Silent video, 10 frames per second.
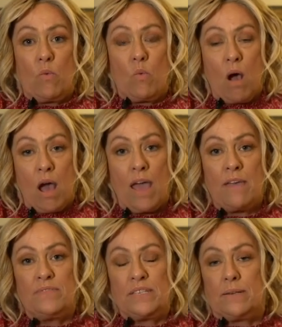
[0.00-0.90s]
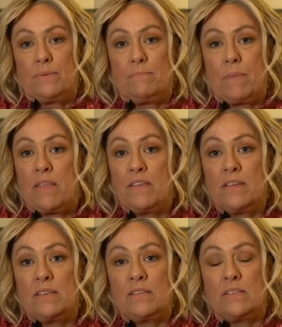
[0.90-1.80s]
Wives and
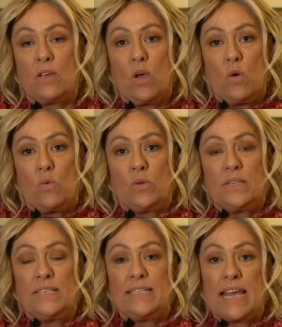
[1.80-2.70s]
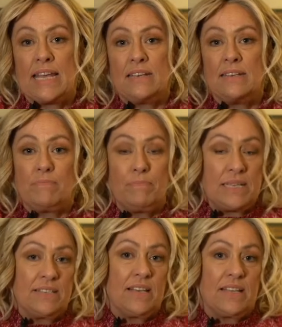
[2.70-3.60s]
mothers would send
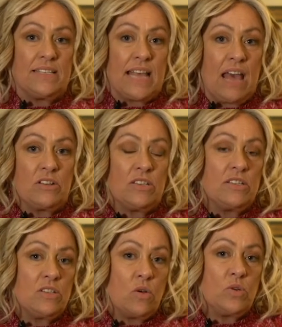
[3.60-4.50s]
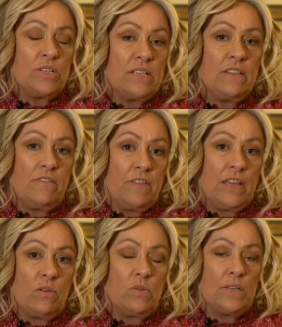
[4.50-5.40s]
biscuits out to the soldiers in the
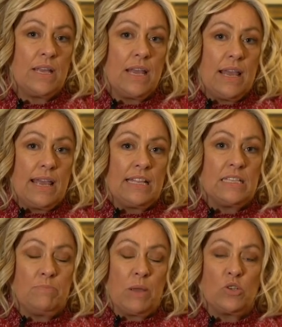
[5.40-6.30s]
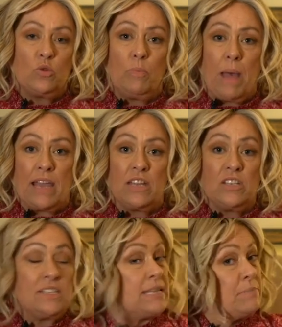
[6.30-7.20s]
field in special
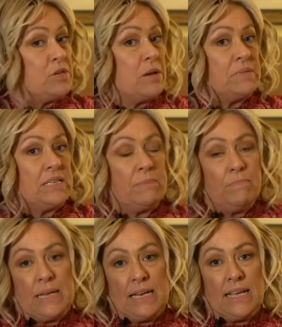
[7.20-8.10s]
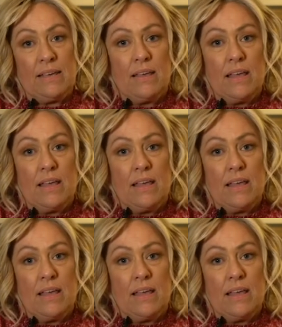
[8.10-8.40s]
packages, sometimes in a billy,